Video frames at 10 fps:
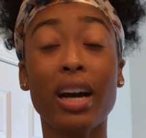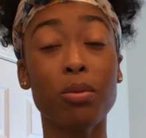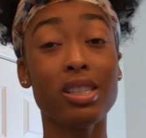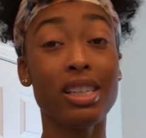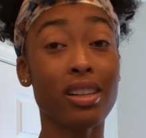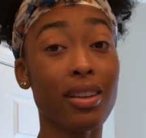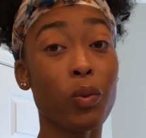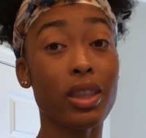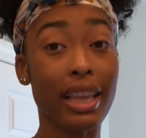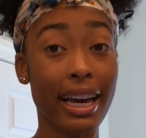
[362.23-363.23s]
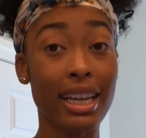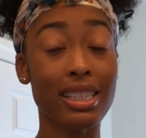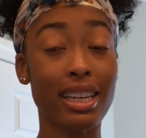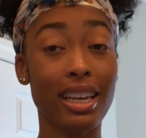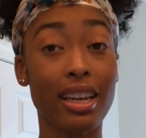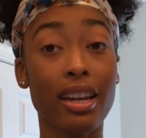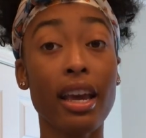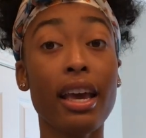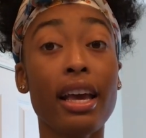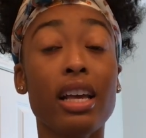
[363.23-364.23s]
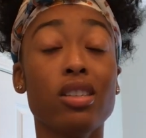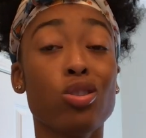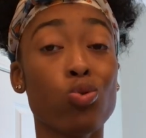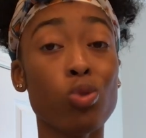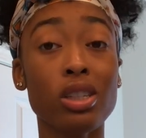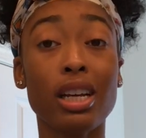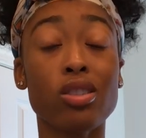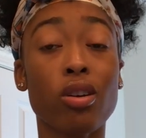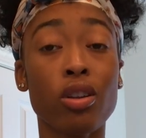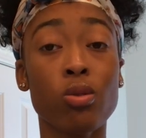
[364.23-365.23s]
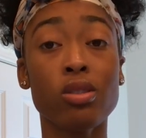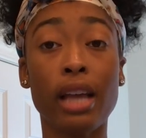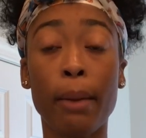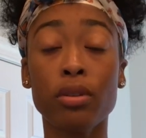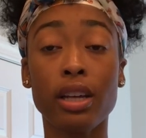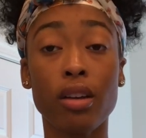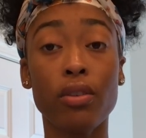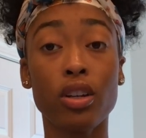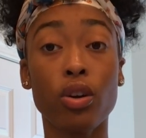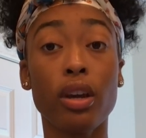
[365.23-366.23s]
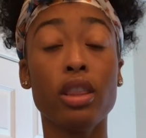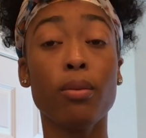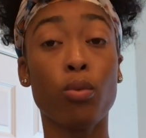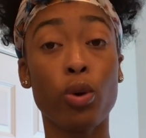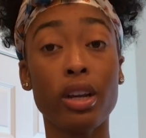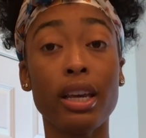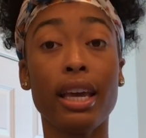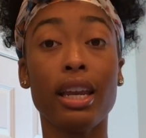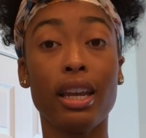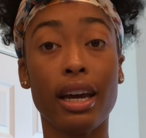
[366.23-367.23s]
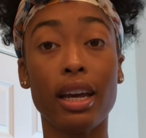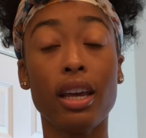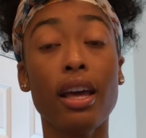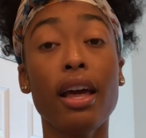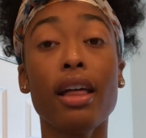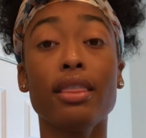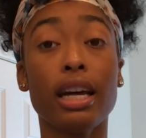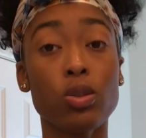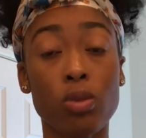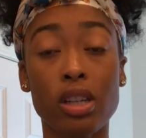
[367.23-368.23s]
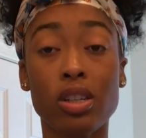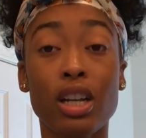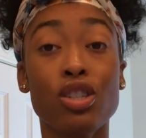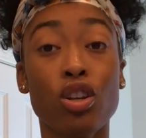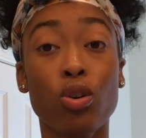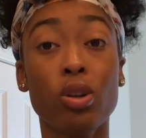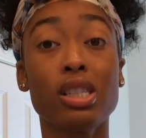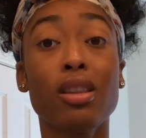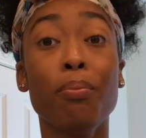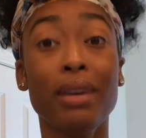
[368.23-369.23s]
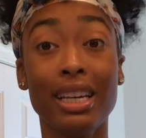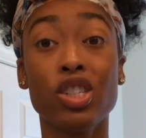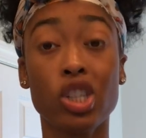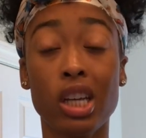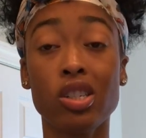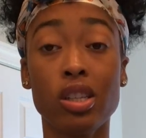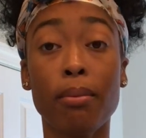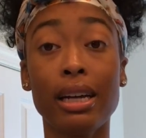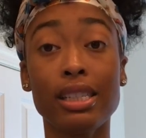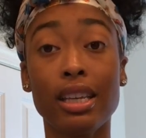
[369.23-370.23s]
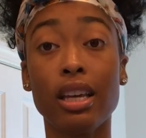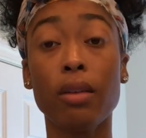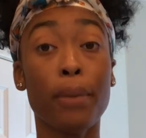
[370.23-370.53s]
I was dealing with that, and as soon as I started using the apple cider vinegar in the morning and at night, that's when I started to notice the biggest changes in my skin.